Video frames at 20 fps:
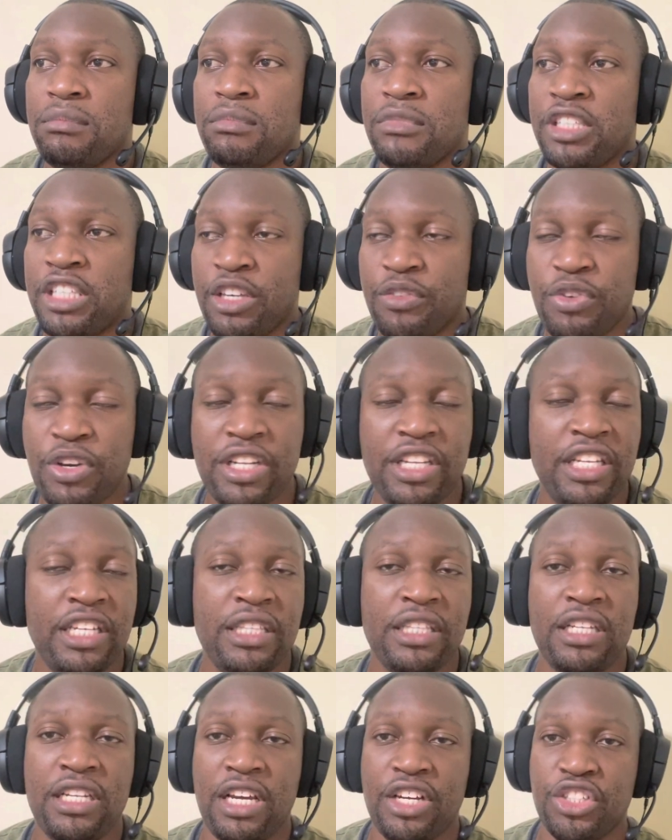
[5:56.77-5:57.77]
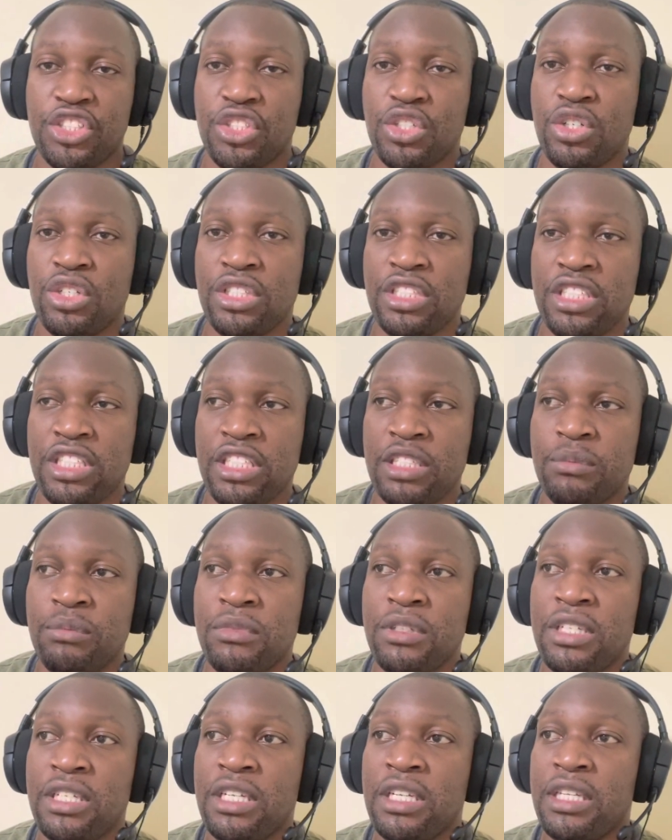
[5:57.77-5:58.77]
given in the national team,
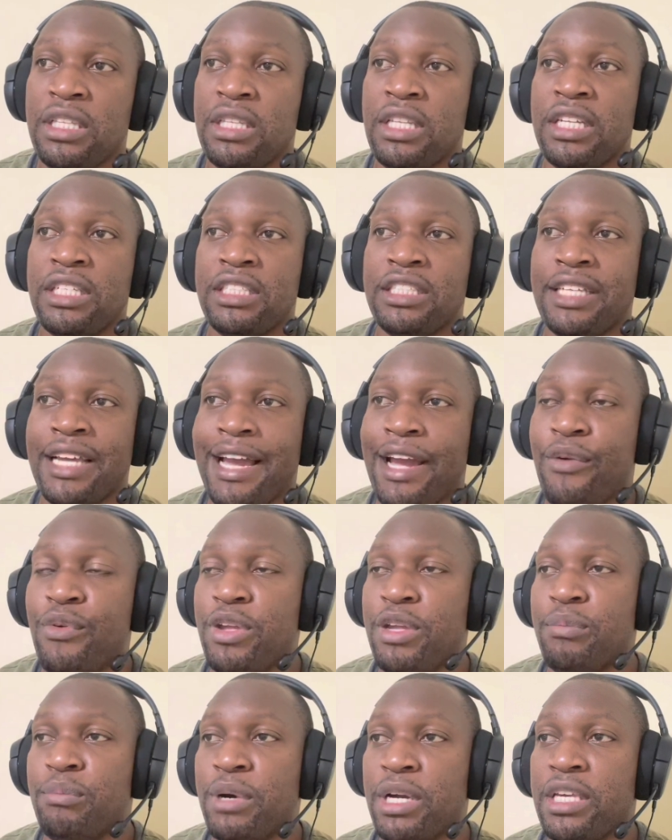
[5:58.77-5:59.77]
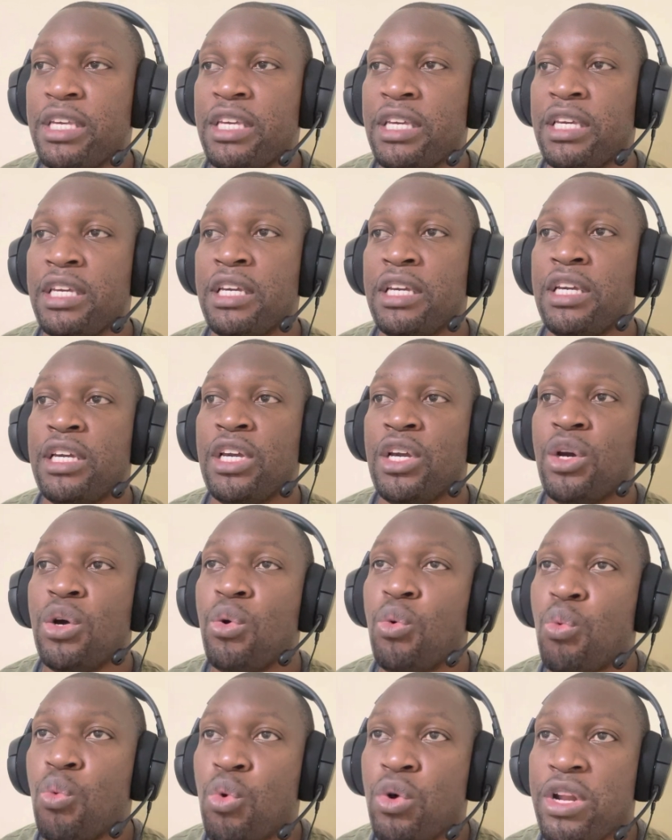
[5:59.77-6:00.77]
then Tyreek Magee
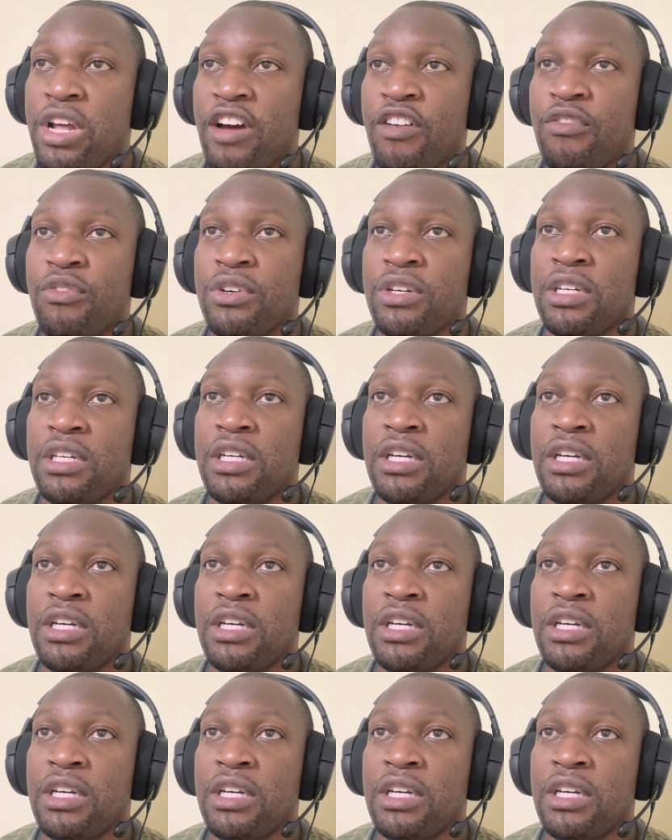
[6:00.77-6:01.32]
would have